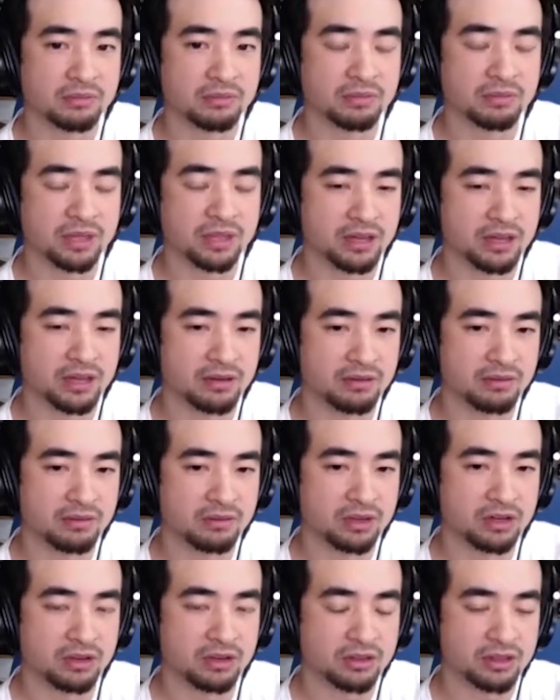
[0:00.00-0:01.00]
But then,
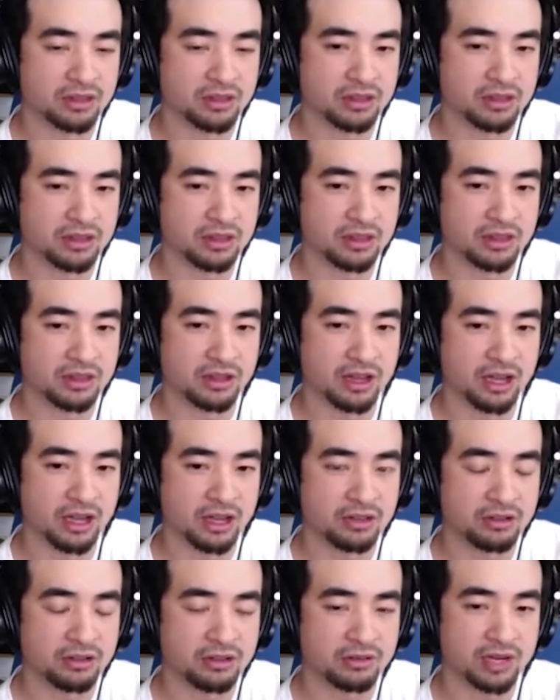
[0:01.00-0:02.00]
the
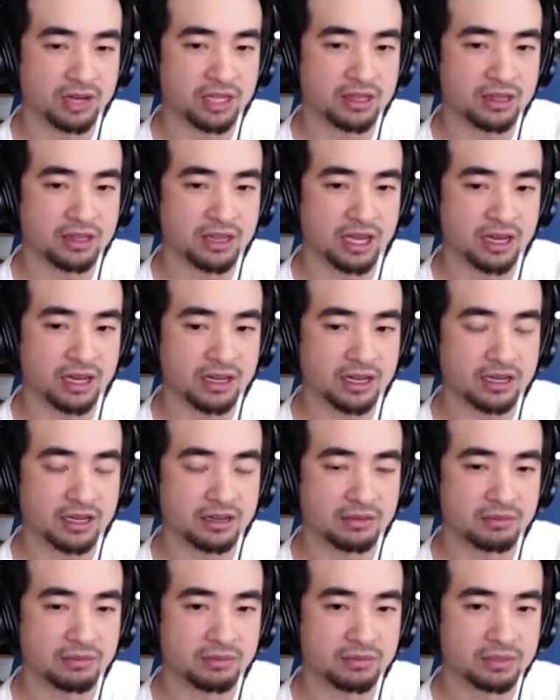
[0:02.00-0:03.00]
other thread that kind
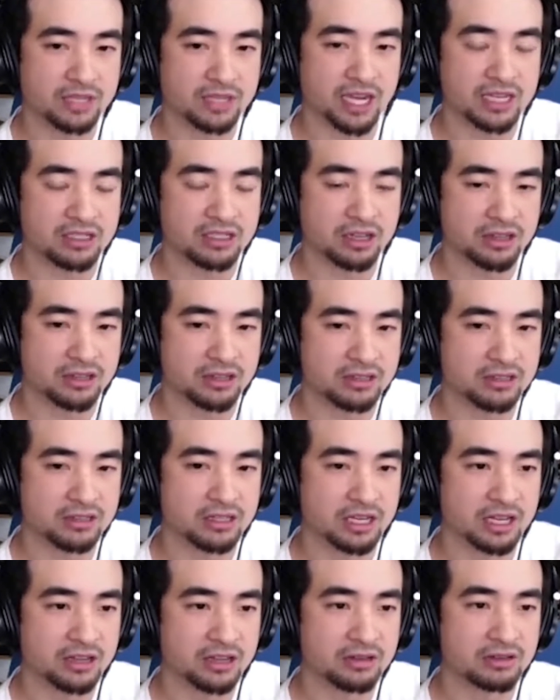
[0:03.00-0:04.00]
of ties all this
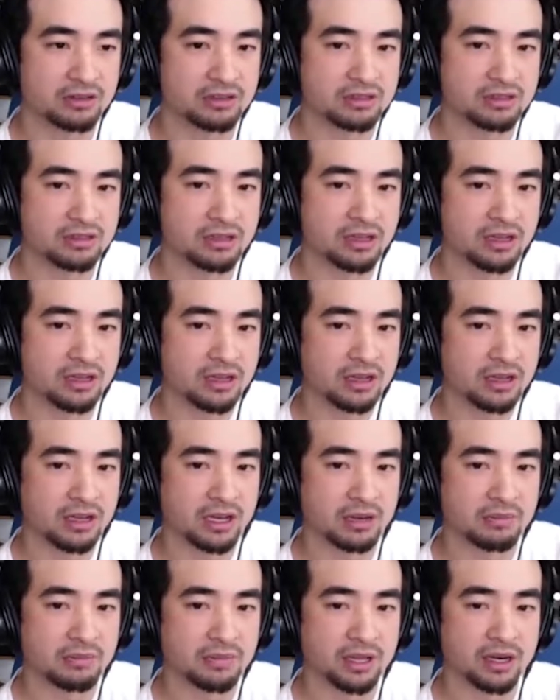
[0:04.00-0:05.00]
together is
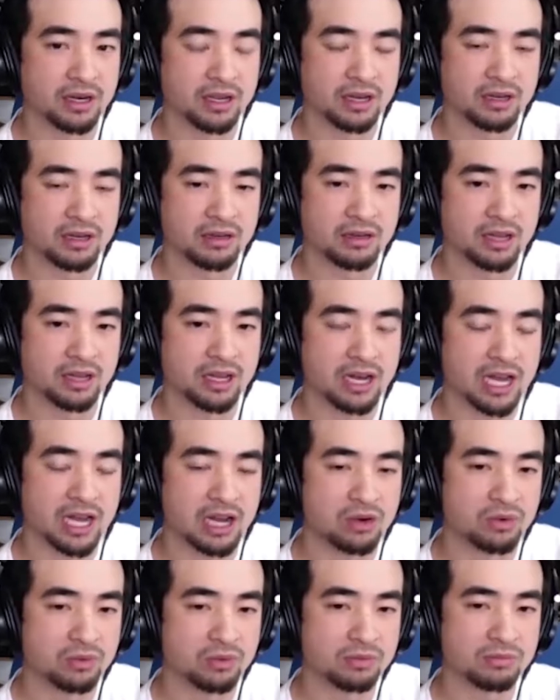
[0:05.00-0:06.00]
and
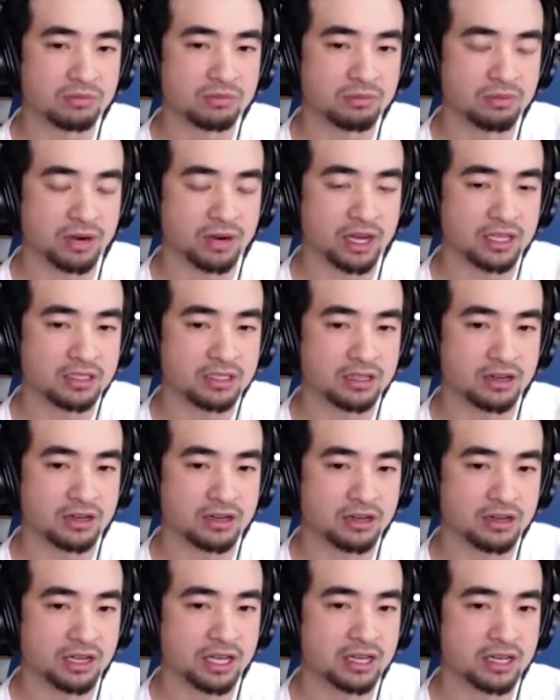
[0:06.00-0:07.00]
how Brian
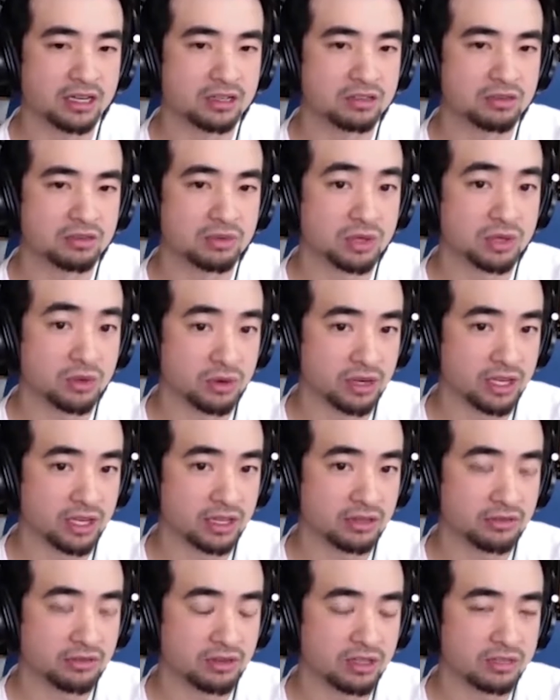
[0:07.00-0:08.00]
started getting into recording in
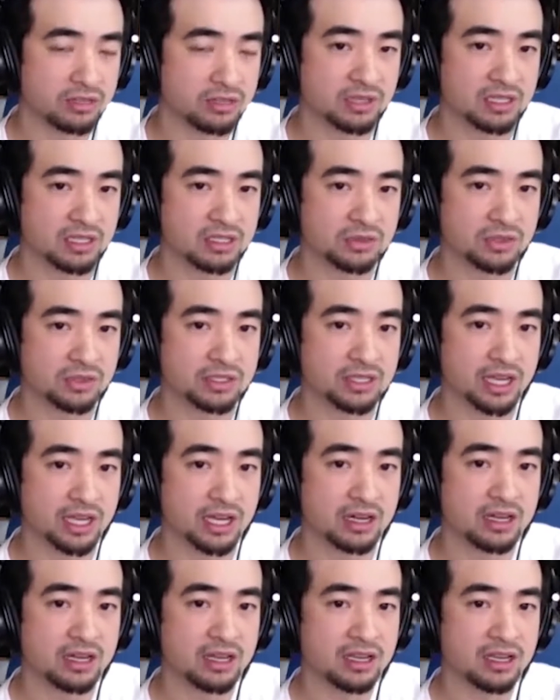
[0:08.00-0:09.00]
the first place was
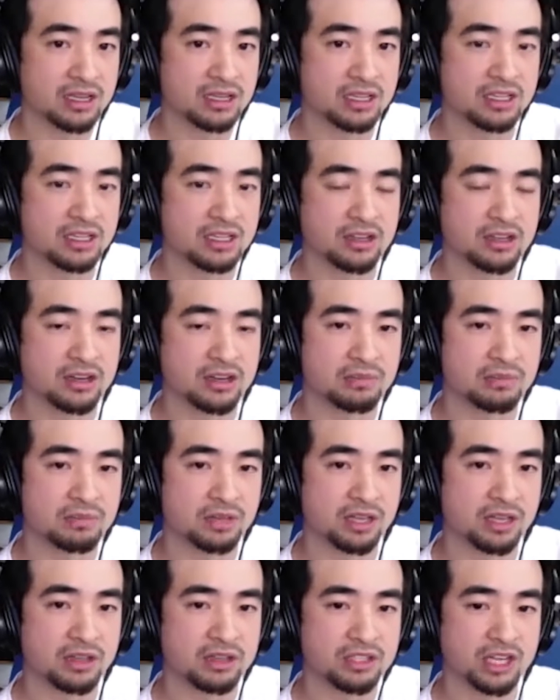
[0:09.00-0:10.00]
that he started
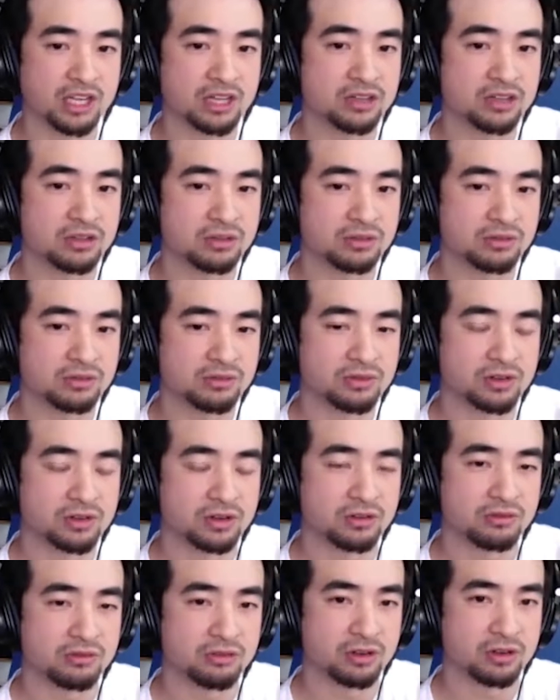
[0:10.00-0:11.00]
playing cello
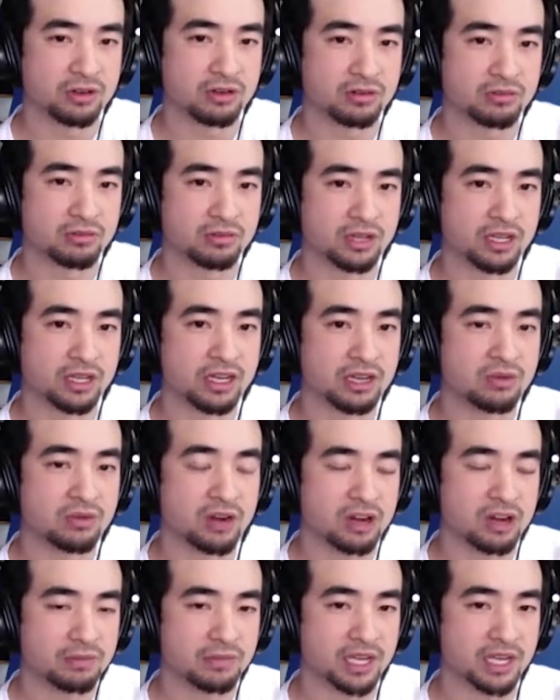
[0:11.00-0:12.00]
for indie
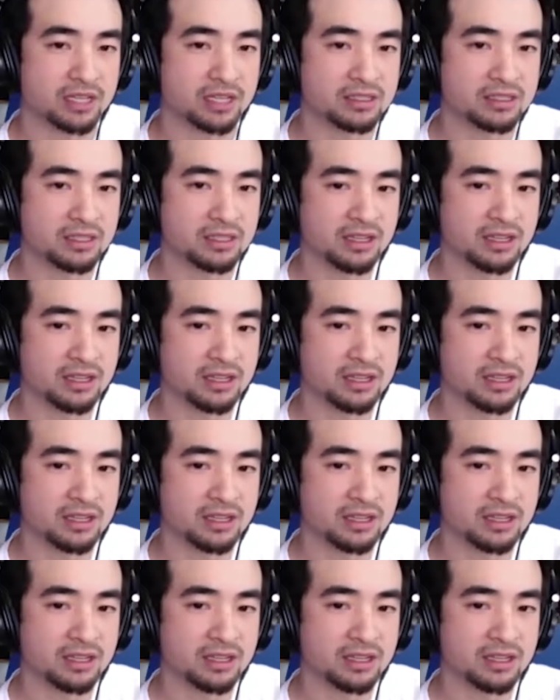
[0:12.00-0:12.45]
rock bands